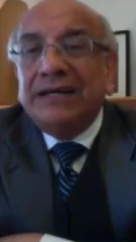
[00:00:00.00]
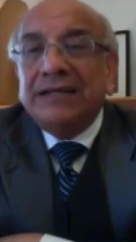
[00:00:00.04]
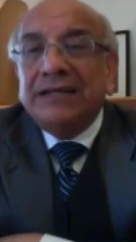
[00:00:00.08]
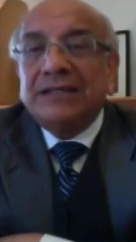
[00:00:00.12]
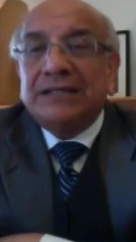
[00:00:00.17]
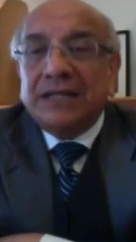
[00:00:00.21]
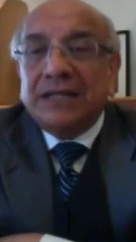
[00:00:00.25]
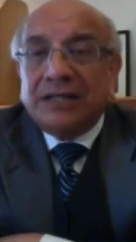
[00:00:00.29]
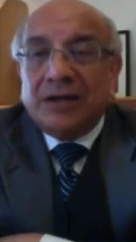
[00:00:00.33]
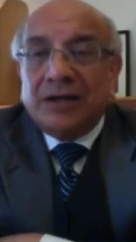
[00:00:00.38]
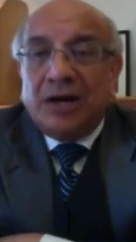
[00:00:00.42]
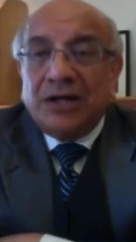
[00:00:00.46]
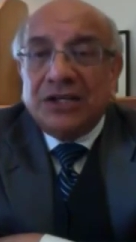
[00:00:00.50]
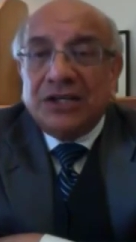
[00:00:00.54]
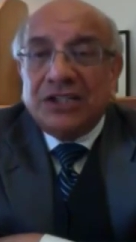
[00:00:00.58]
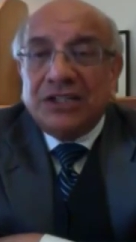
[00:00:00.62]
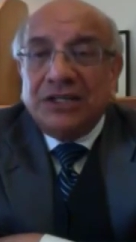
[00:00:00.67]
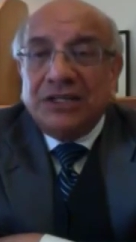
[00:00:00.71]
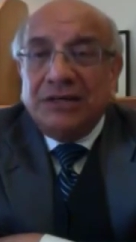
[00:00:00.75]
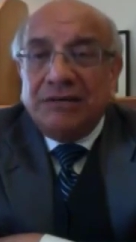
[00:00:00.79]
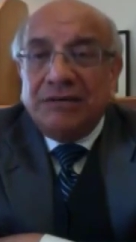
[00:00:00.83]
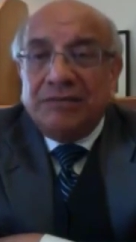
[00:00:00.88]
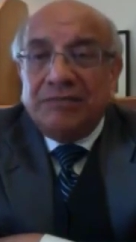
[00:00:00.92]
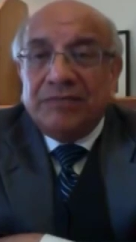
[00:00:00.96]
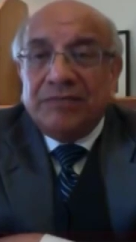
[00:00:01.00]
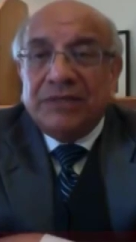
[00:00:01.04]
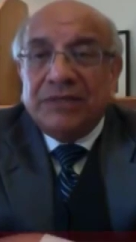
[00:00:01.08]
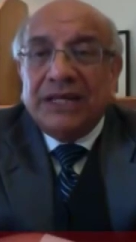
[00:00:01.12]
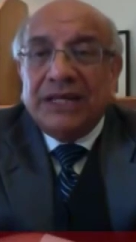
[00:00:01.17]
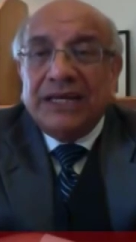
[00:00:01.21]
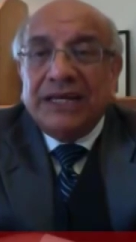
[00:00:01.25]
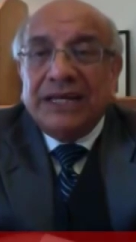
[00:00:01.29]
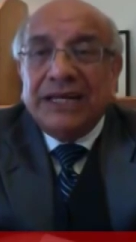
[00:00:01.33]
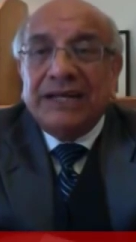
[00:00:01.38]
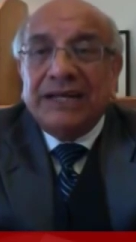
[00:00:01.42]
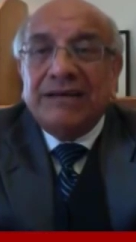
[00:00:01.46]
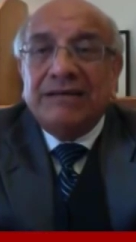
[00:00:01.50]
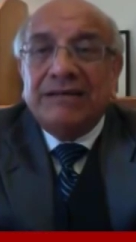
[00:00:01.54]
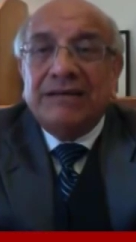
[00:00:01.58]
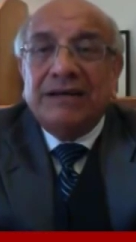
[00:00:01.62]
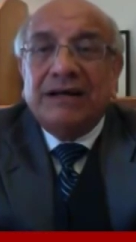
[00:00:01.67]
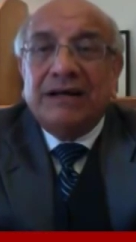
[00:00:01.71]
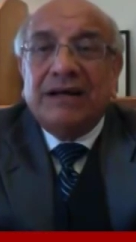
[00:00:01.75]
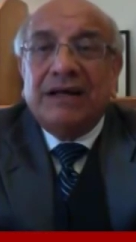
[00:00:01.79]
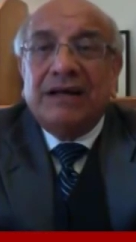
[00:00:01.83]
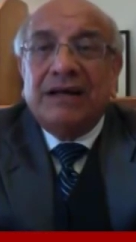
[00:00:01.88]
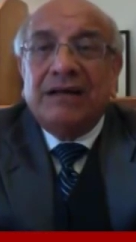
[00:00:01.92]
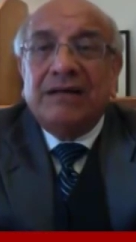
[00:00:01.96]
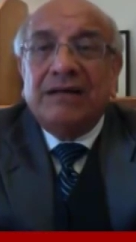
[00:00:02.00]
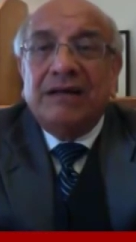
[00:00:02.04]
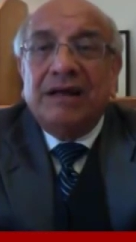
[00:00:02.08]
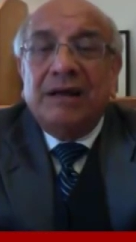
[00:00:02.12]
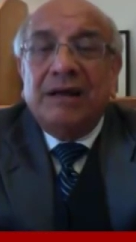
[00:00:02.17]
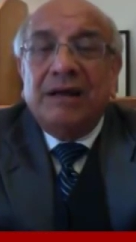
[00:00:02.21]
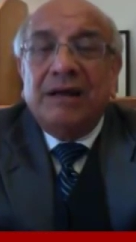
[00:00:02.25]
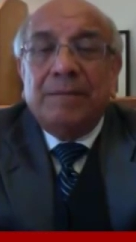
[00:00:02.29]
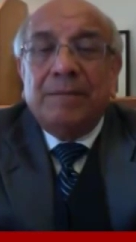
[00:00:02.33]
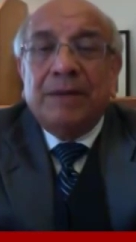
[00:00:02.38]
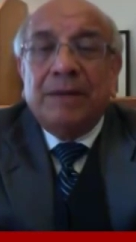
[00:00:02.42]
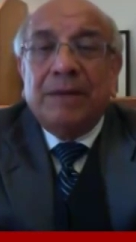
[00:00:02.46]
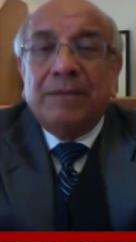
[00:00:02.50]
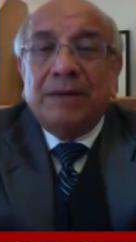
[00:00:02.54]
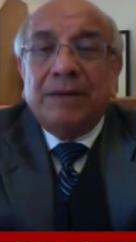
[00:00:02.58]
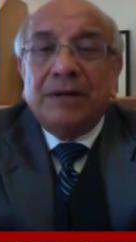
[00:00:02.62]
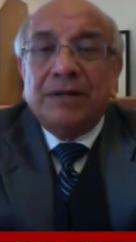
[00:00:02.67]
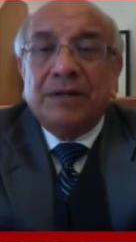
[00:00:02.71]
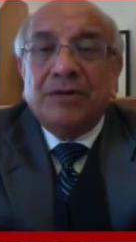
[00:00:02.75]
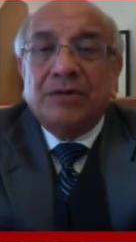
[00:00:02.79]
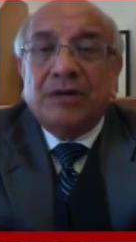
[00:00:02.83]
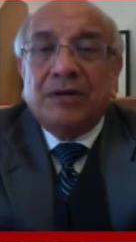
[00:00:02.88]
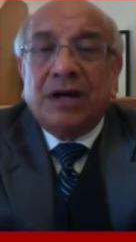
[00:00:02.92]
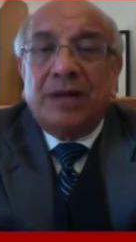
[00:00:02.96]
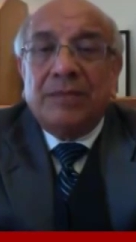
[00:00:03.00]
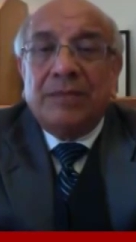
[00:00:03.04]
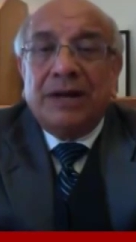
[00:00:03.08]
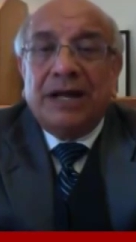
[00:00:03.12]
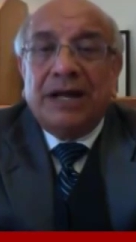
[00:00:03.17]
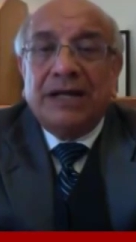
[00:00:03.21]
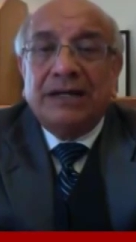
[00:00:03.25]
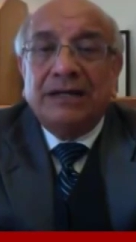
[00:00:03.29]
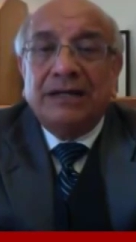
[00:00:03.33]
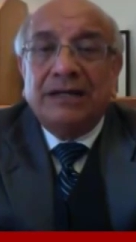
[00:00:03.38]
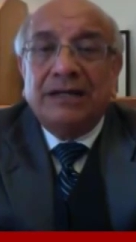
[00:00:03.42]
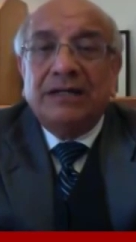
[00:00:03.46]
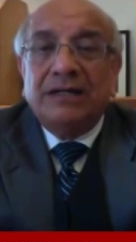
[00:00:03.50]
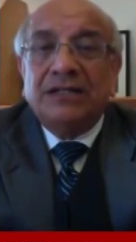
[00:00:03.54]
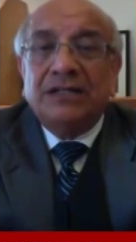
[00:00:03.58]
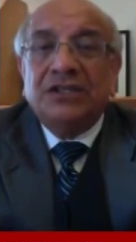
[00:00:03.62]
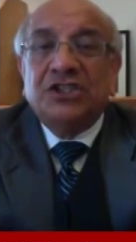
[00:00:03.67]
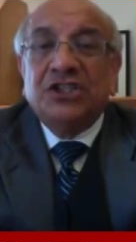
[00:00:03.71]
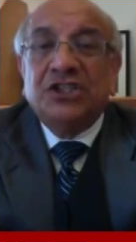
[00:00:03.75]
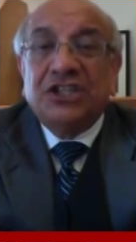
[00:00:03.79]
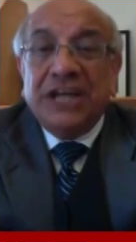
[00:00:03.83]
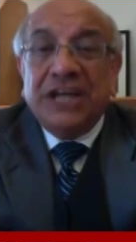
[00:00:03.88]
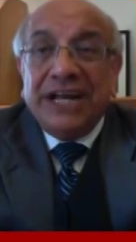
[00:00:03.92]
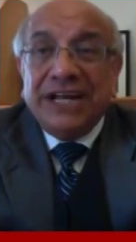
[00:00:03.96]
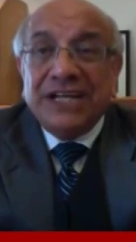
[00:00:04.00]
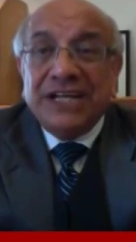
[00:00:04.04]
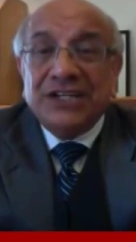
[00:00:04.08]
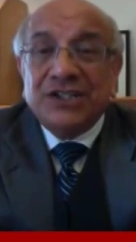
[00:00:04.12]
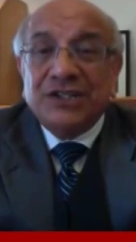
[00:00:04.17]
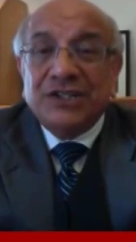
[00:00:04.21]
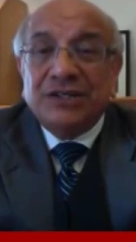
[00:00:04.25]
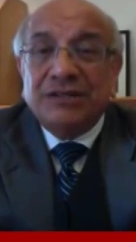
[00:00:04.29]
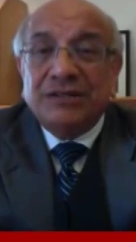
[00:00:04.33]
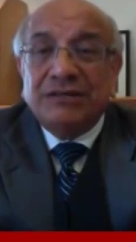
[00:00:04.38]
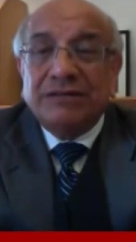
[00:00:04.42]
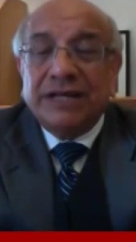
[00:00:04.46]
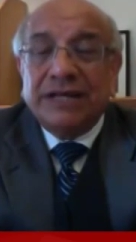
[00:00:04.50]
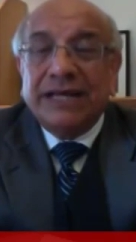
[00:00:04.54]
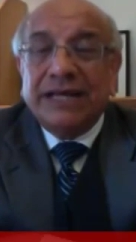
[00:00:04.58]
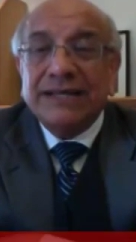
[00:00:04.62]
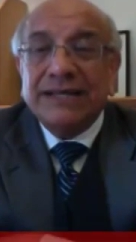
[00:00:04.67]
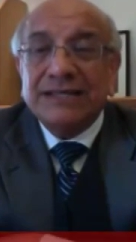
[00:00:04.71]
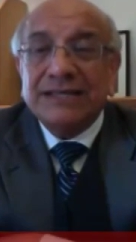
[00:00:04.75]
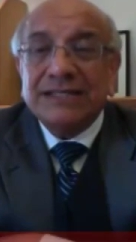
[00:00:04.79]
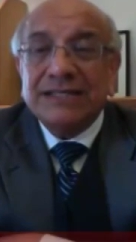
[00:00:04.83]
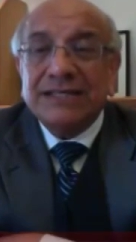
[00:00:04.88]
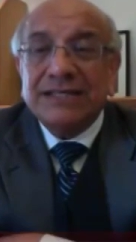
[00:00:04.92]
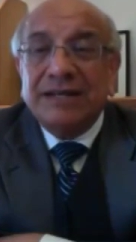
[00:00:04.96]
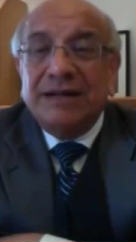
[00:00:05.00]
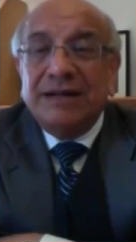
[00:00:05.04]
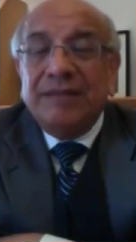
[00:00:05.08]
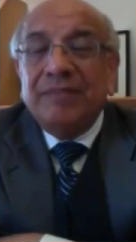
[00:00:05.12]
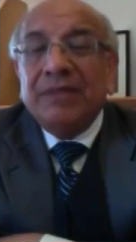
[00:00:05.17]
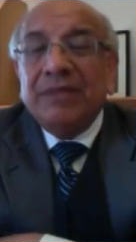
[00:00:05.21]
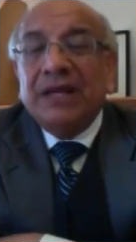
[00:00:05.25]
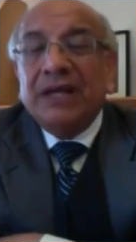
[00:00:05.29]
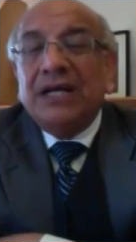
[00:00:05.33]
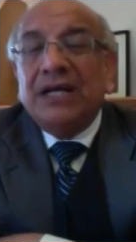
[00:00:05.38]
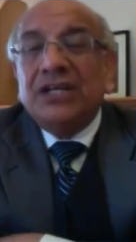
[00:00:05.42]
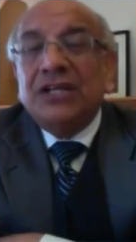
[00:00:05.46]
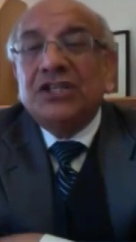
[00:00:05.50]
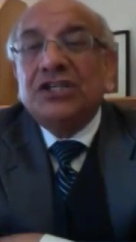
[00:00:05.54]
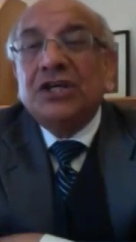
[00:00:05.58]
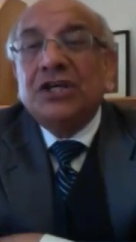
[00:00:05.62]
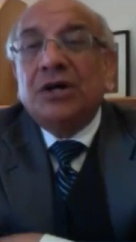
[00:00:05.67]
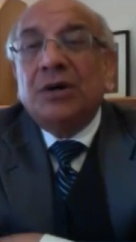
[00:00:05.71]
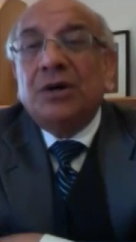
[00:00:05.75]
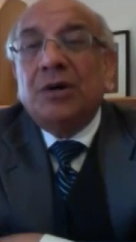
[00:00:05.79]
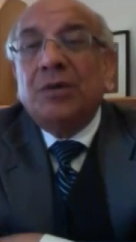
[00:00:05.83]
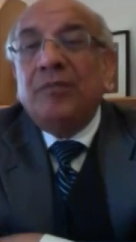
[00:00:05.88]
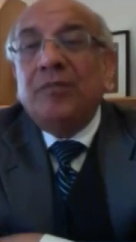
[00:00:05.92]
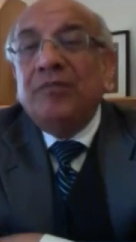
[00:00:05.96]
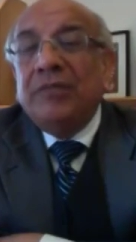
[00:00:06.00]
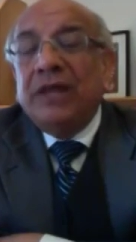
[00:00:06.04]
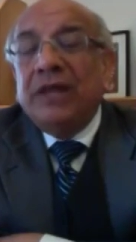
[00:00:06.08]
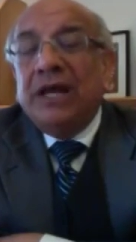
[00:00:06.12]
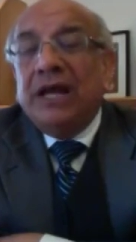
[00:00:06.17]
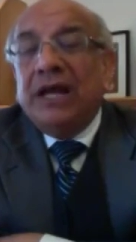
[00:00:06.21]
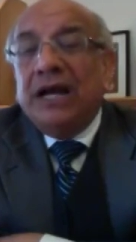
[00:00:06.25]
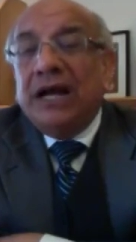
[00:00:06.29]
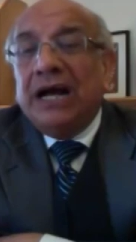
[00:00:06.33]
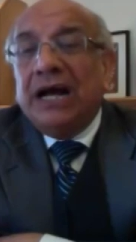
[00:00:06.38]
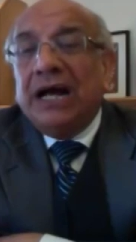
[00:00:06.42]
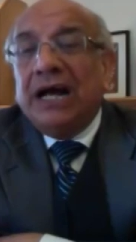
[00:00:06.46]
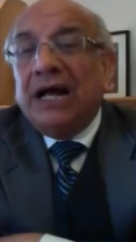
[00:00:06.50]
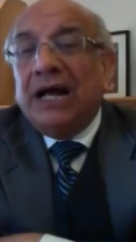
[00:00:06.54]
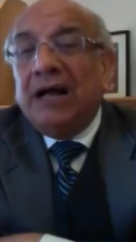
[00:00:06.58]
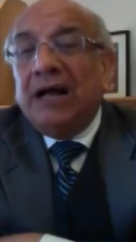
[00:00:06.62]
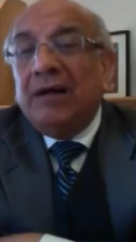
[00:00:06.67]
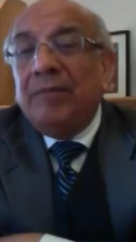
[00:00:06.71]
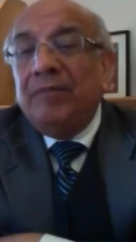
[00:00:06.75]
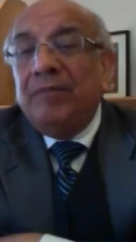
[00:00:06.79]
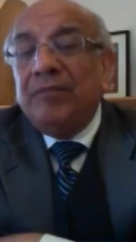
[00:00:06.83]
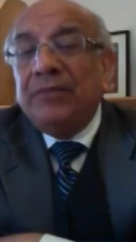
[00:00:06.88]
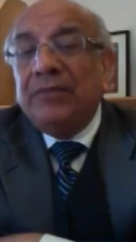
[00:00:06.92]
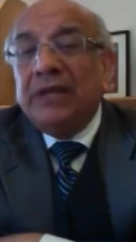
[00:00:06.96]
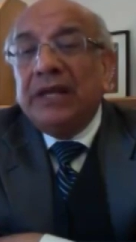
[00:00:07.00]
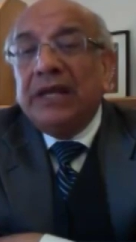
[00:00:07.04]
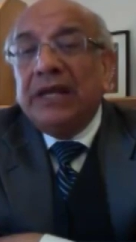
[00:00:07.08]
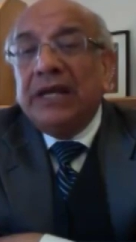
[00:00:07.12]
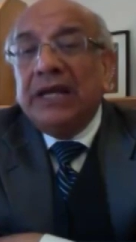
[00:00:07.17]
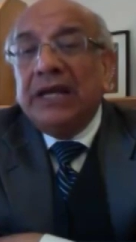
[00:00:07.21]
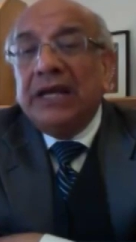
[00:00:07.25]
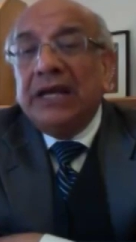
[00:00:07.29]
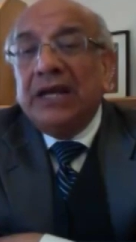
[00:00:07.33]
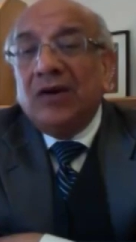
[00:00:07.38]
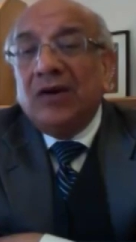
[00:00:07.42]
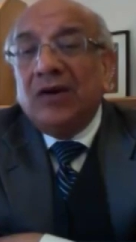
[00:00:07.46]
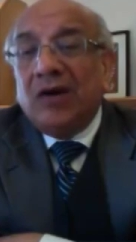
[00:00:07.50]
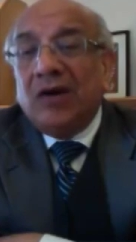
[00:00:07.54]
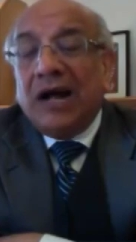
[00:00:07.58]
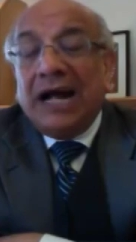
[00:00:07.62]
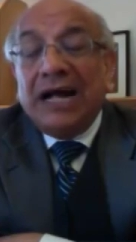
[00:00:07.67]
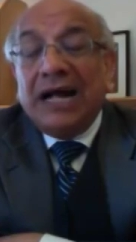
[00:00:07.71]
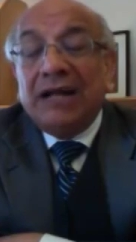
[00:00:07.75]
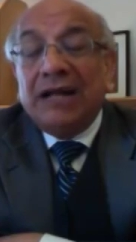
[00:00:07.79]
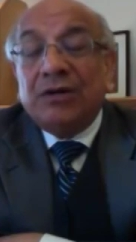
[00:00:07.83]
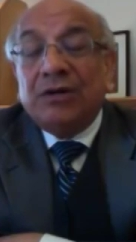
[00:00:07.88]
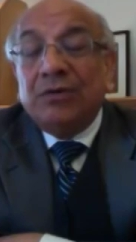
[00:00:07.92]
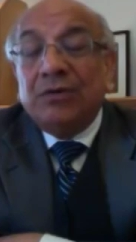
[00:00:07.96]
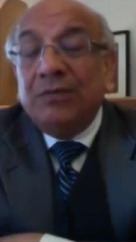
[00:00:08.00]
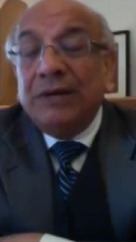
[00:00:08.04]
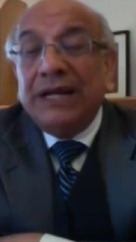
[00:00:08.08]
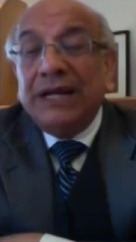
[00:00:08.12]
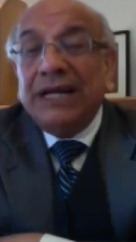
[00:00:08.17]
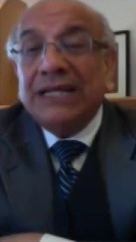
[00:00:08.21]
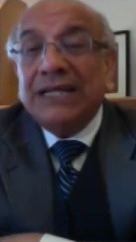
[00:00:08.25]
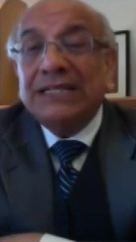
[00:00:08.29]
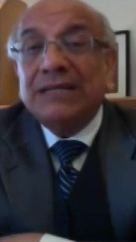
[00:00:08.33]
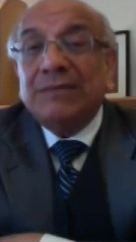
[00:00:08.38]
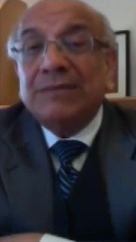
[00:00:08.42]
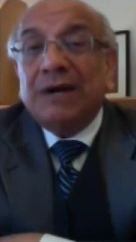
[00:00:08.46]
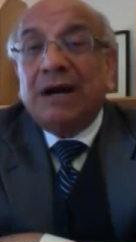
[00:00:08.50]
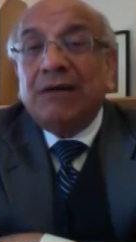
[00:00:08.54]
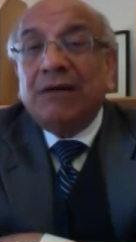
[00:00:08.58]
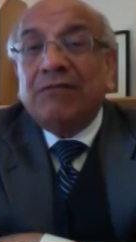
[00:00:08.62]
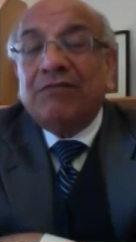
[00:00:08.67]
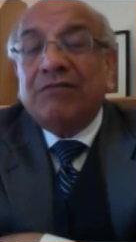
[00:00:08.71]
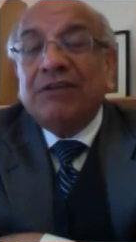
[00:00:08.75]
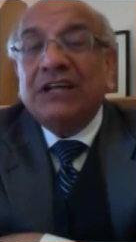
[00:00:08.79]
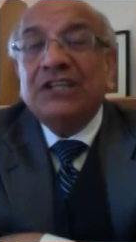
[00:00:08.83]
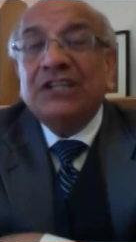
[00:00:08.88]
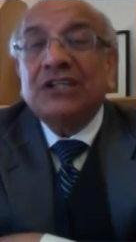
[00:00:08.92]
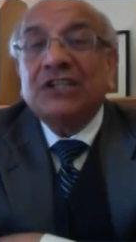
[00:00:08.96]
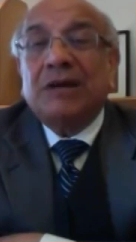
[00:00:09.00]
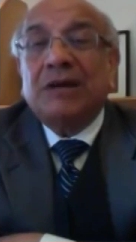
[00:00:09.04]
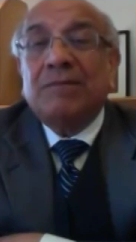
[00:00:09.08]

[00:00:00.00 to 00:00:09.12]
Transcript: Now, this would mean that they need the latest technology. Mm-hmm. They need people to come and change things. So, to